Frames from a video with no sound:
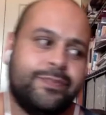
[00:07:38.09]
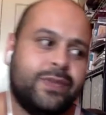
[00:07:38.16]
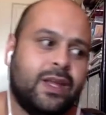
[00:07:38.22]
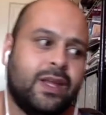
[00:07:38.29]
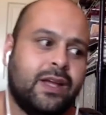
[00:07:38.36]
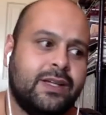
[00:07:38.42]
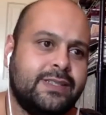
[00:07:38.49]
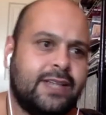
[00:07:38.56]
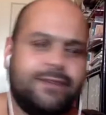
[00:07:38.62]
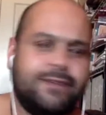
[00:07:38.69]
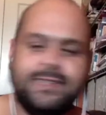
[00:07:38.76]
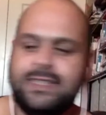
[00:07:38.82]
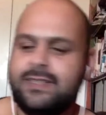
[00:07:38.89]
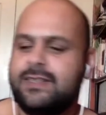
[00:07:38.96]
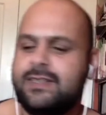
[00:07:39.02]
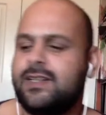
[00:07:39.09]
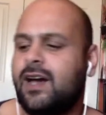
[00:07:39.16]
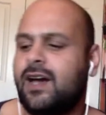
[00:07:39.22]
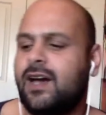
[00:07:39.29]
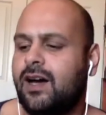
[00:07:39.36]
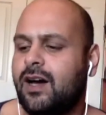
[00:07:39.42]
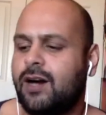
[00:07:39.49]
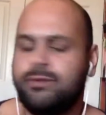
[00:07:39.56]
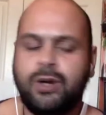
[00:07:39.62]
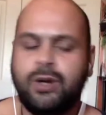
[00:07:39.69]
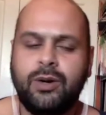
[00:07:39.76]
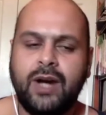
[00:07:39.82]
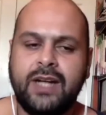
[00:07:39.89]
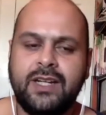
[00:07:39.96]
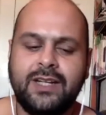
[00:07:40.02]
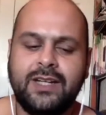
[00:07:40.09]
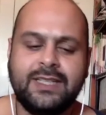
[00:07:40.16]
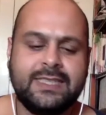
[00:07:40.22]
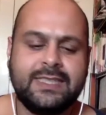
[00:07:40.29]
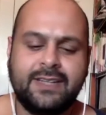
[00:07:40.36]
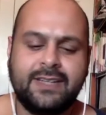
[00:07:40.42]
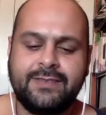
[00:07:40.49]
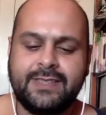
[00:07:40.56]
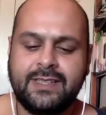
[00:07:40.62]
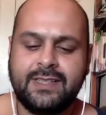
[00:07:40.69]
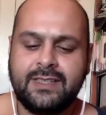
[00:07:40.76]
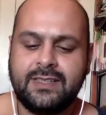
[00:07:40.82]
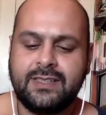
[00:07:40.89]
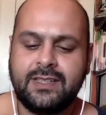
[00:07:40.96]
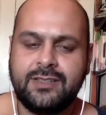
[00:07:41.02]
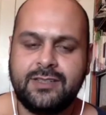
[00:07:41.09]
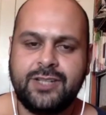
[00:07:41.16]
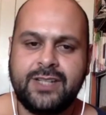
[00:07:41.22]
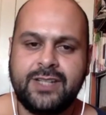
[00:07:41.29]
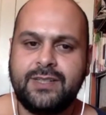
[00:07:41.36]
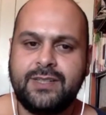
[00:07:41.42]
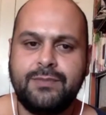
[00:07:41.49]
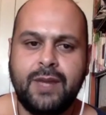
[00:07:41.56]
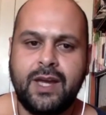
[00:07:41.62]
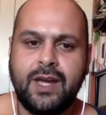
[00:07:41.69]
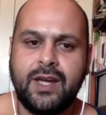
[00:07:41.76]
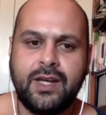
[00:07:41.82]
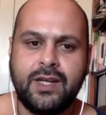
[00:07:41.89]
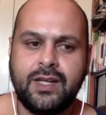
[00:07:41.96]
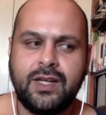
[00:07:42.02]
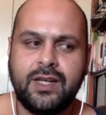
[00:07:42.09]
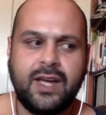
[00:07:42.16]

because I've seen Aroha Knits, I've seen Jessie May,